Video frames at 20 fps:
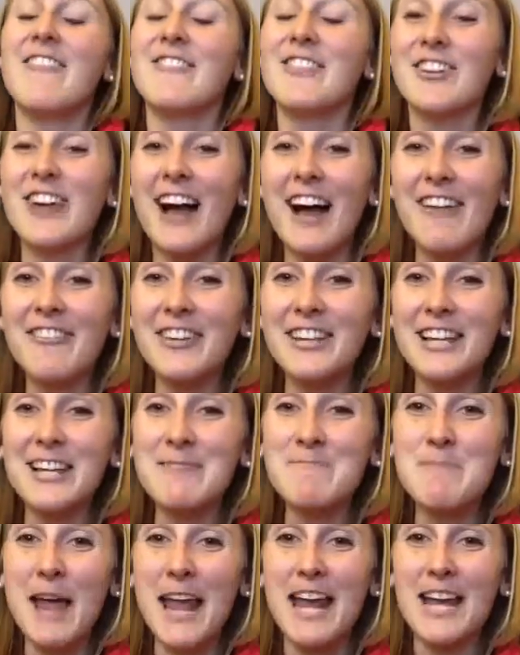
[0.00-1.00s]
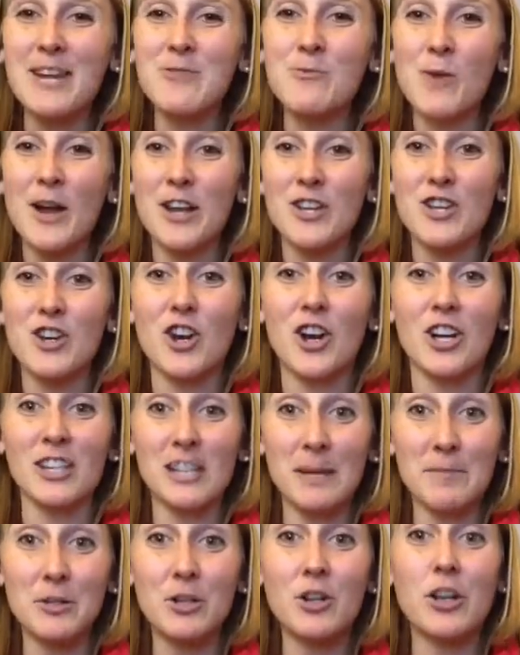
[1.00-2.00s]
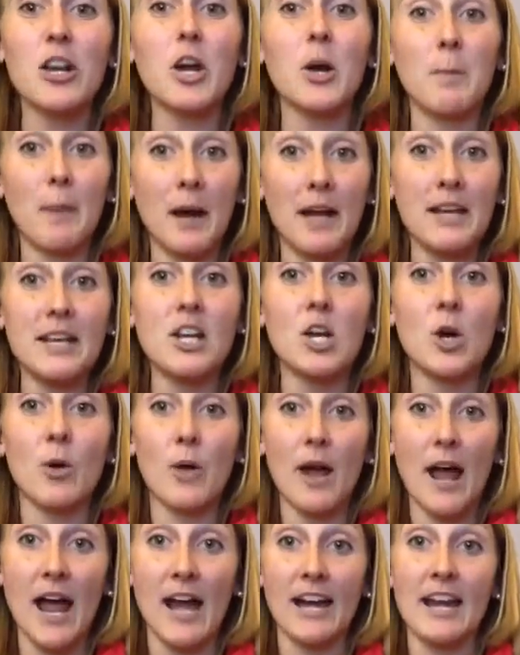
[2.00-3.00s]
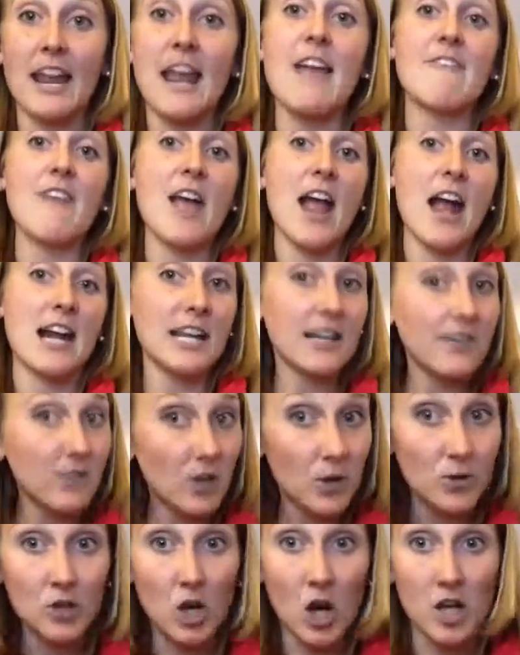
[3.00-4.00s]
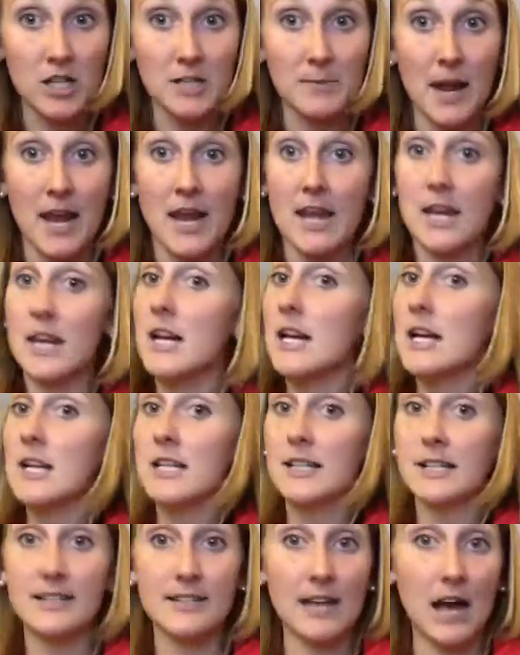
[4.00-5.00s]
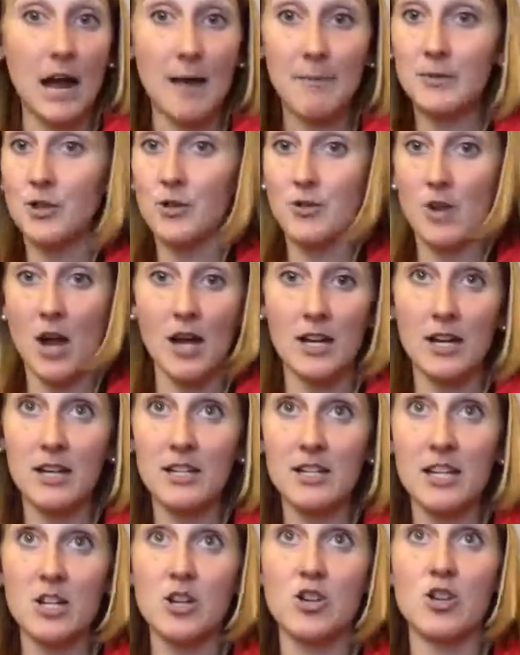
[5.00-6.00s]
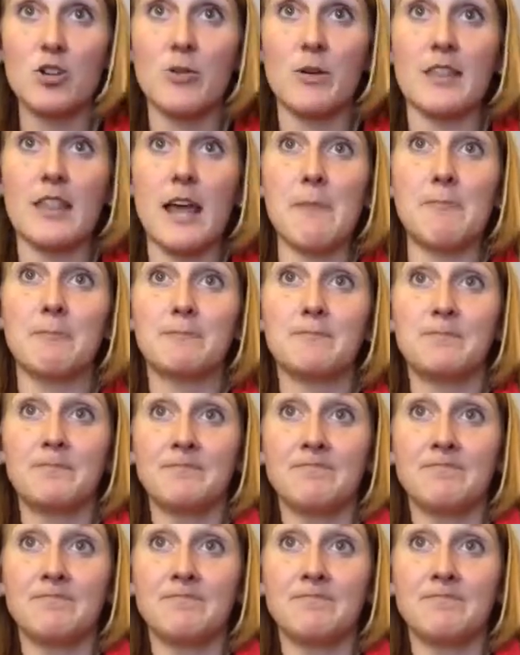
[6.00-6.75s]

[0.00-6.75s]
If you're not feeling pain when you're ellipticaling or biking, go ahead. If any of those cause pain, stop. Do not continue doing them.